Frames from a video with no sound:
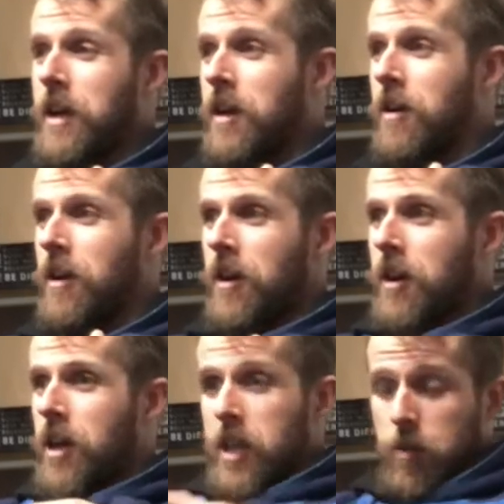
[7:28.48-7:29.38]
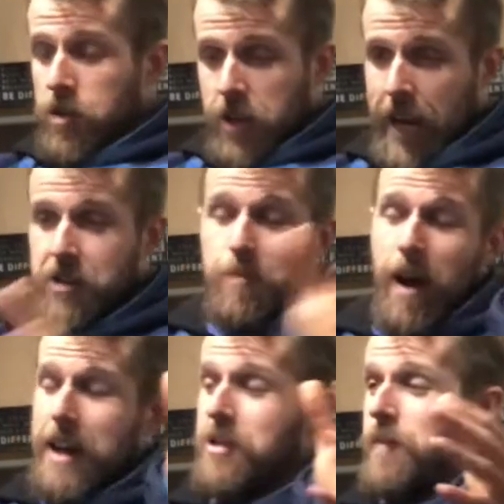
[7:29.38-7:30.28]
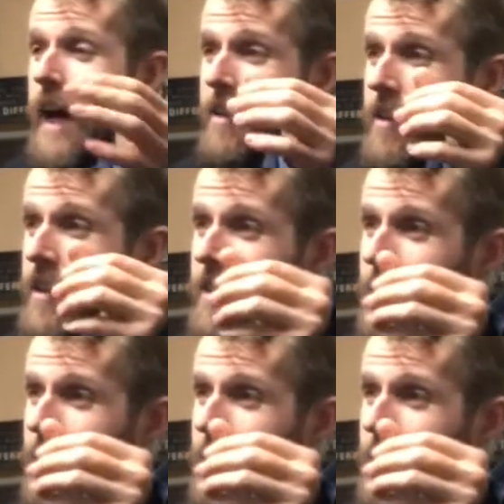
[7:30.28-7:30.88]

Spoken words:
year, you would change your body dramatically.